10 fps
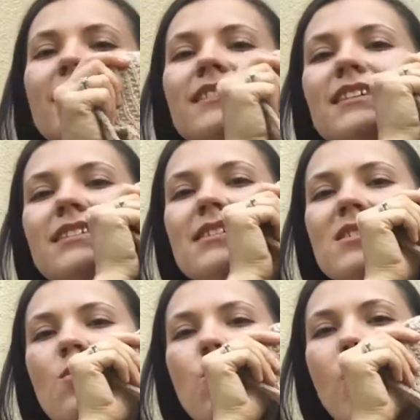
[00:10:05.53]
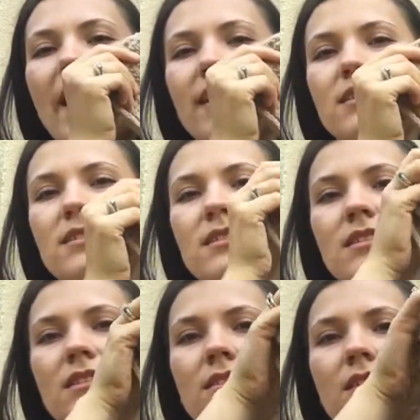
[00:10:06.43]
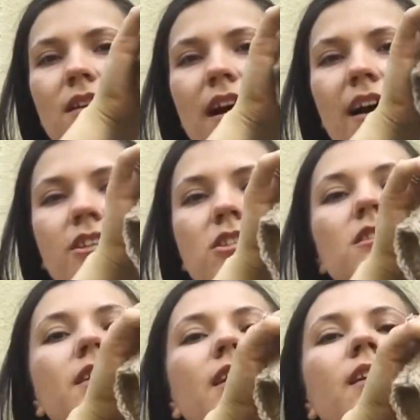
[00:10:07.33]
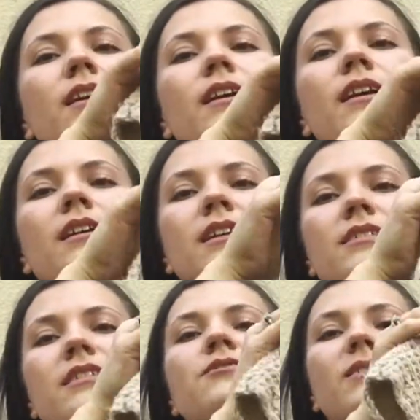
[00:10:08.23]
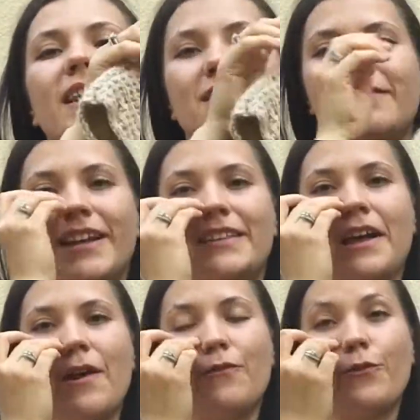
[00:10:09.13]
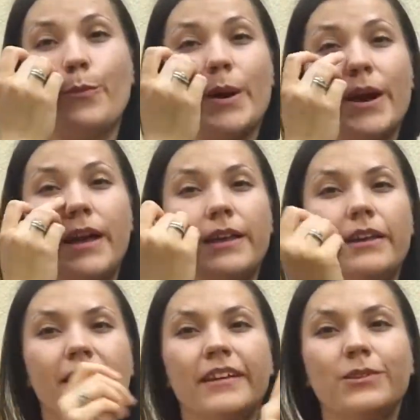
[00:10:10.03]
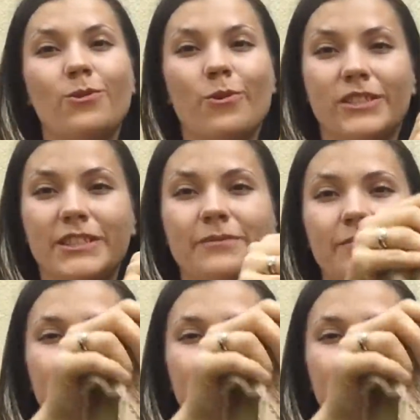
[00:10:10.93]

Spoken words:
This is a vest. Actually, it is a dress right now for my daughter,